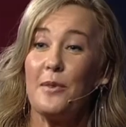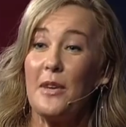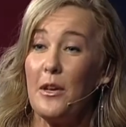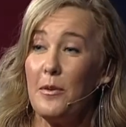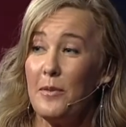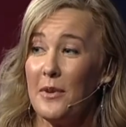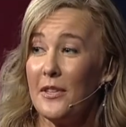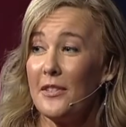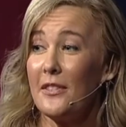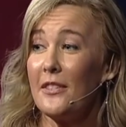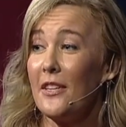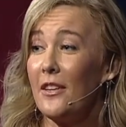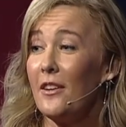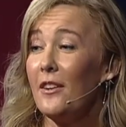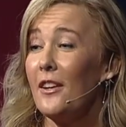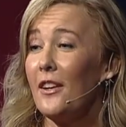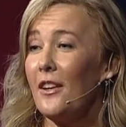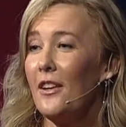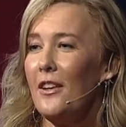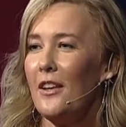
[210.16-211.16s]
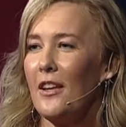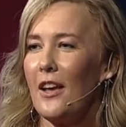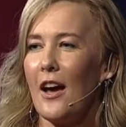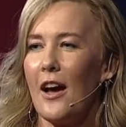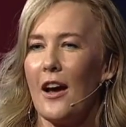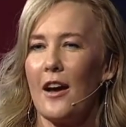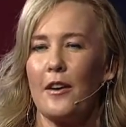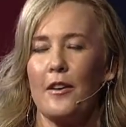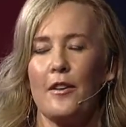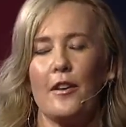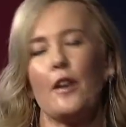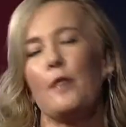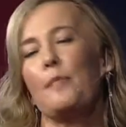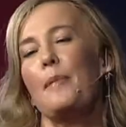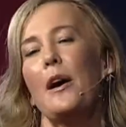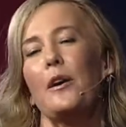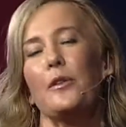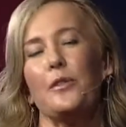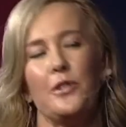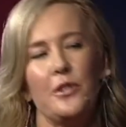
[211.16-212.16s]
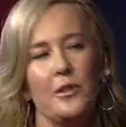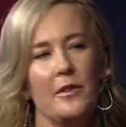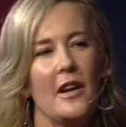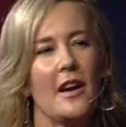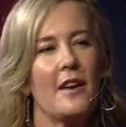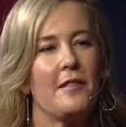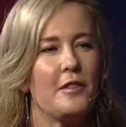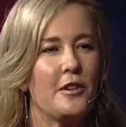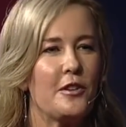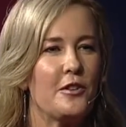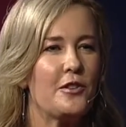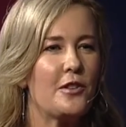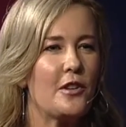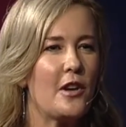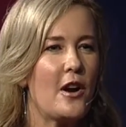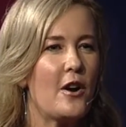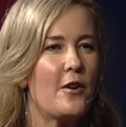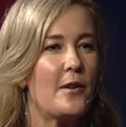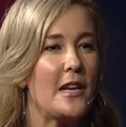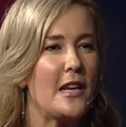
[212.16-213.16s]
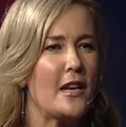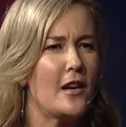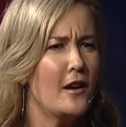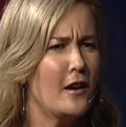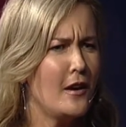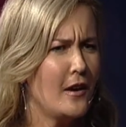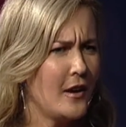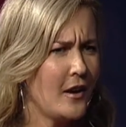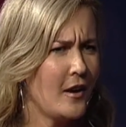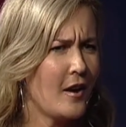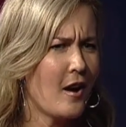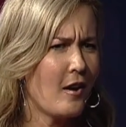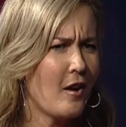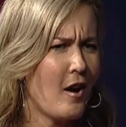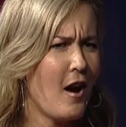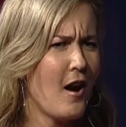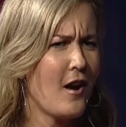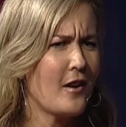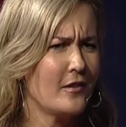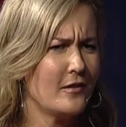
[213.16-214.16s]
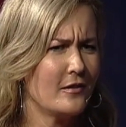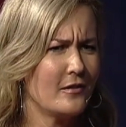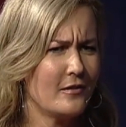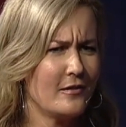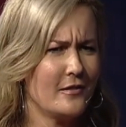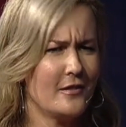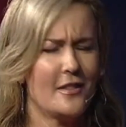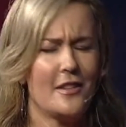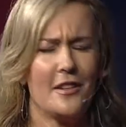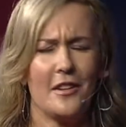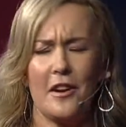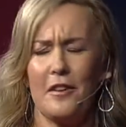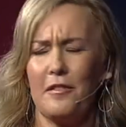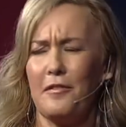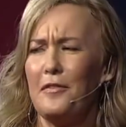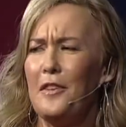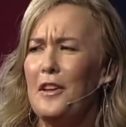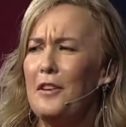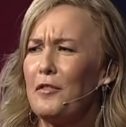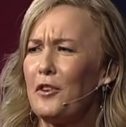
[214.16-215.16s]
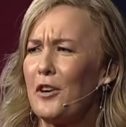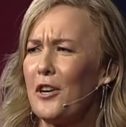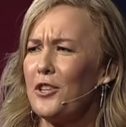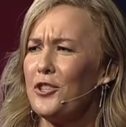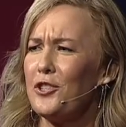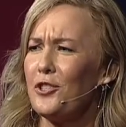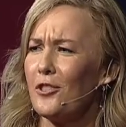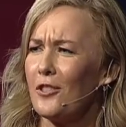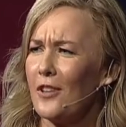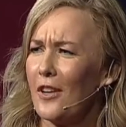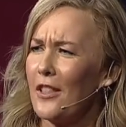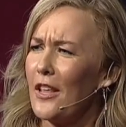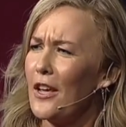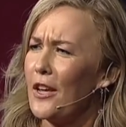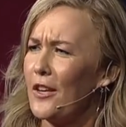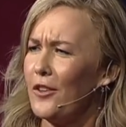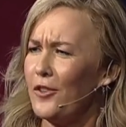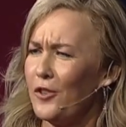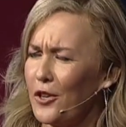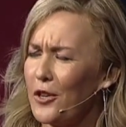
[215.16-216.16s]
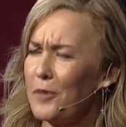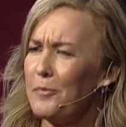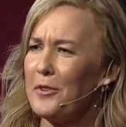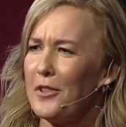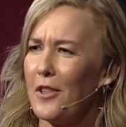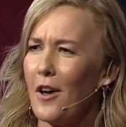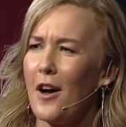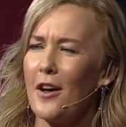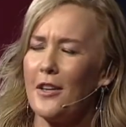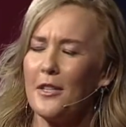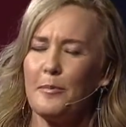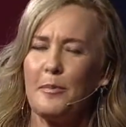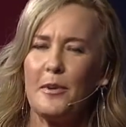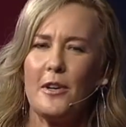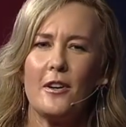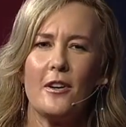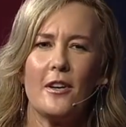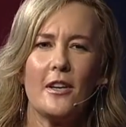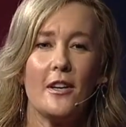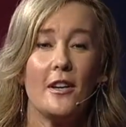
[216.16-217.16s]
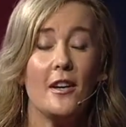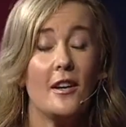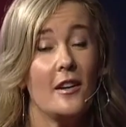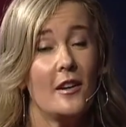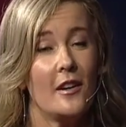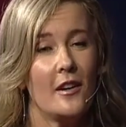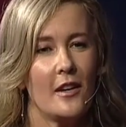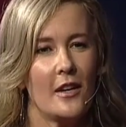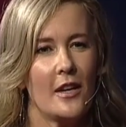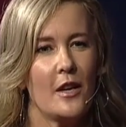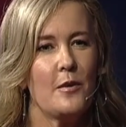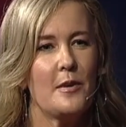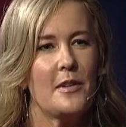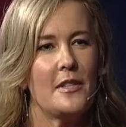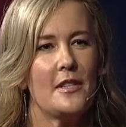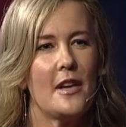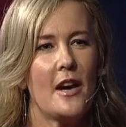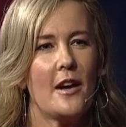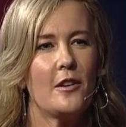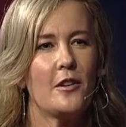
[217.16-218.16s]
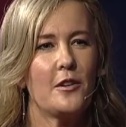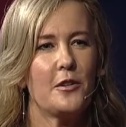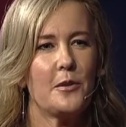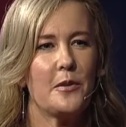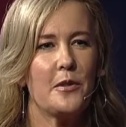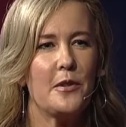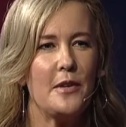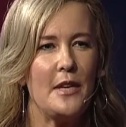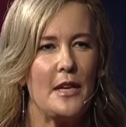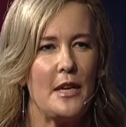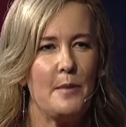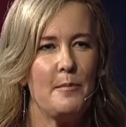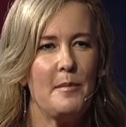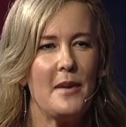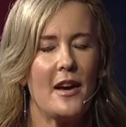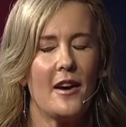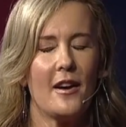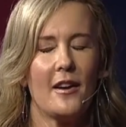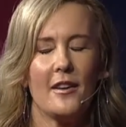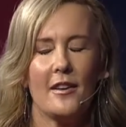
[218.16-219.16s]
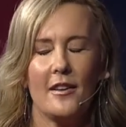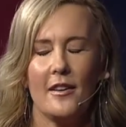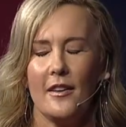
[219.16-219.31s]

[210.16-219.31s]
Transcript: he was here in India about 2.5 years ago, and he got hot and feverish, and they took him to the hospital, and he was diagnosed with leukemia.